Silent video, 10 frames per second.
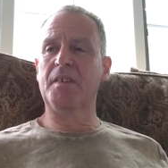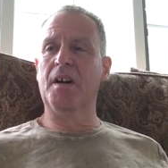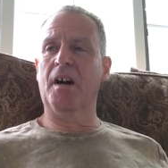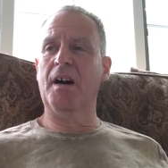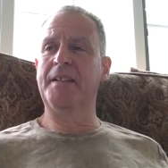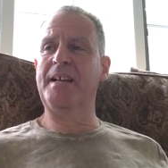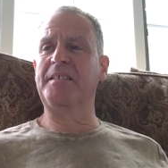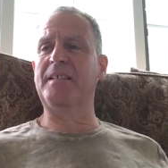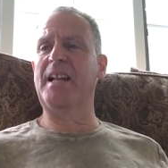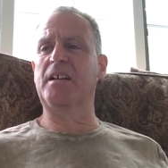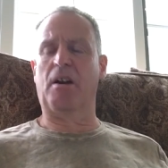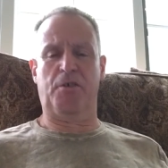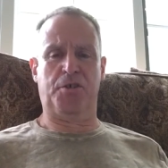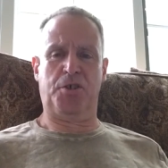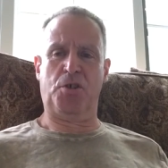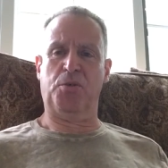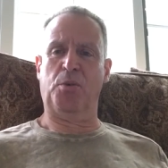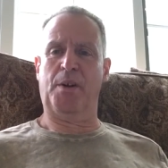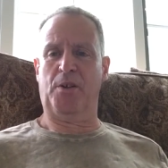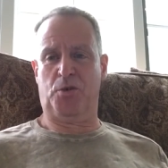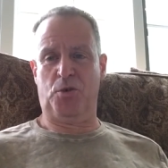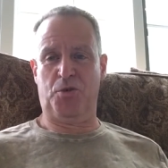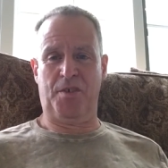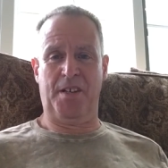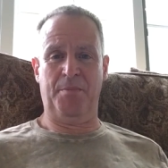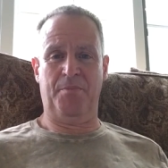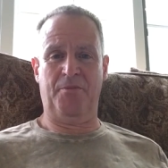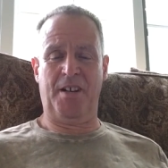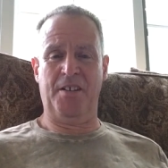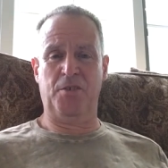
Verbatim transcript: Uh, it takes a lot of courage to show someone else your dream, right?